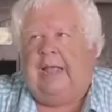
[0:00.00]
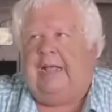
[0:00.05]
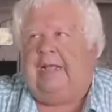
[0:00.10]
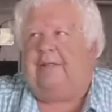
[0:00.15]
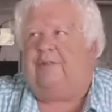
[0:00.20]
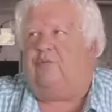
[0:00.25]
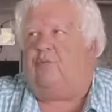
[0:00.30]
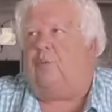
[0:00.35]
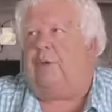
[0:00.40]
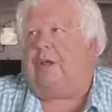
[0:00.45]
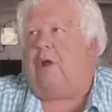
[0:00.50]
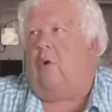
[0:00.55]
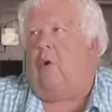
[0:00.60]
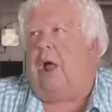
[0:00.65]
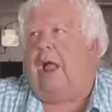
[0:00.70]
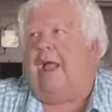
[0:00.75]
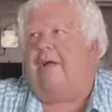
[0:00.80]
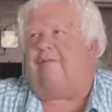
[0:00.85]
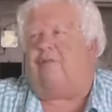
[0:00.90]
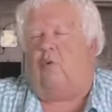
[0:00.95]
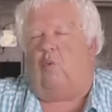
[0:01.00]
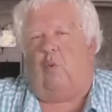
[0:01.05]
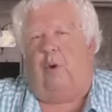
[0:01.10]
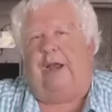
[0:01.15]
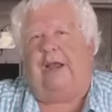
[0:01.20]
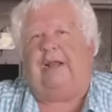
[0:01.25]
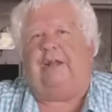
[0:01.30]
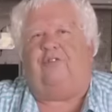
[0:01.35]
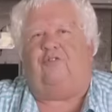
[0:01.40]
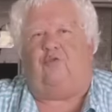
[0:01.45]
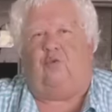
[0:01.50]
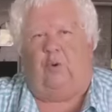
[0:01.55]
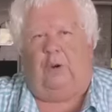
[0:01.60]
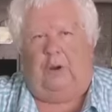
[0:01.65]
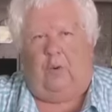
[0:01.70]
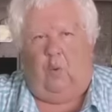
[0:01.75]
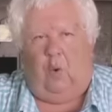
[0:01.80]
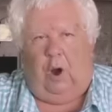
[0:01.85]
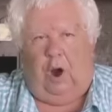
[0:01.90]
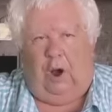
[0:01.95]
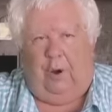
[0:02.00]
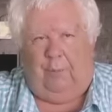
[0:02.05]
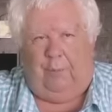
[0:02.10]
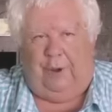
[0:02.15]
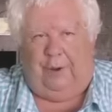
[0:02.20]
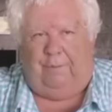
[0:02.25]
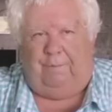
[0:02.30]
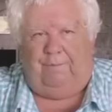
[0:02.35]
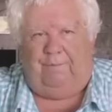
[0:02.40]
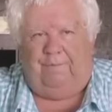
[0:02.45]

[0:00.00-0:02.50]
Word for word: is we don't have a range requirement.